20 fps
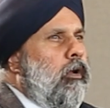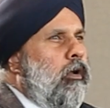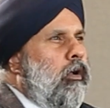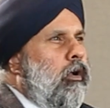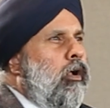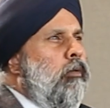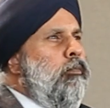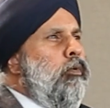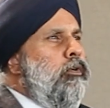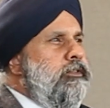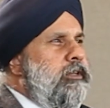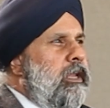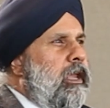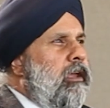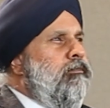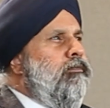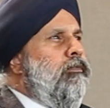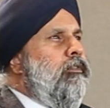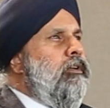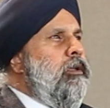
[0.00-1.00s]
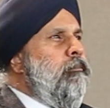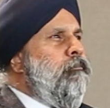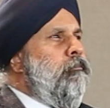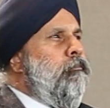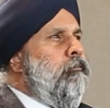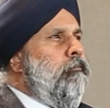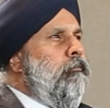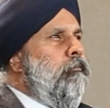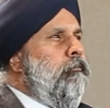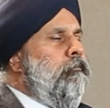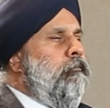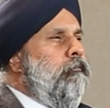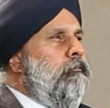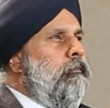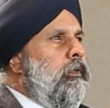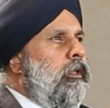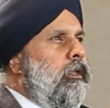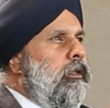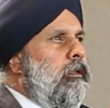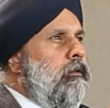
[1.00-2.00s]
almost every
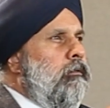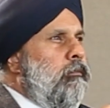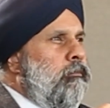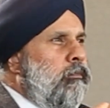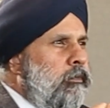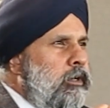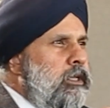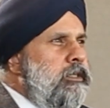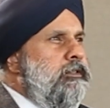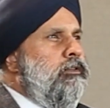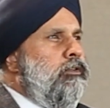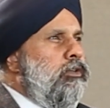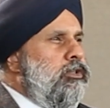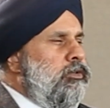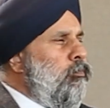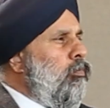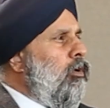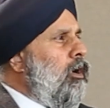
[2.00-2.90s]
research